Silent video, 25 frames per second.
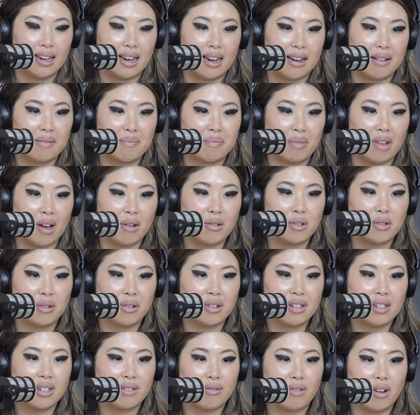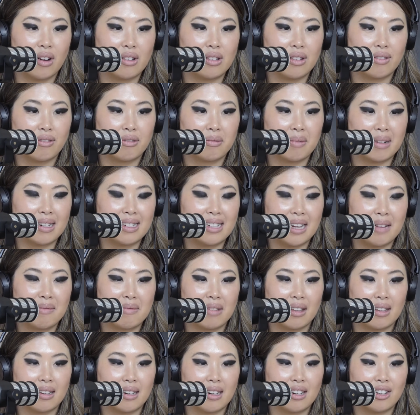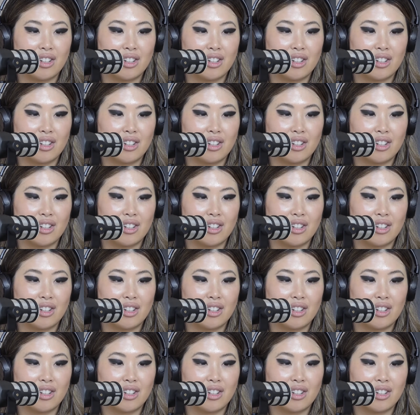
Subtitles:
I was talking to Rosie from my team the other day,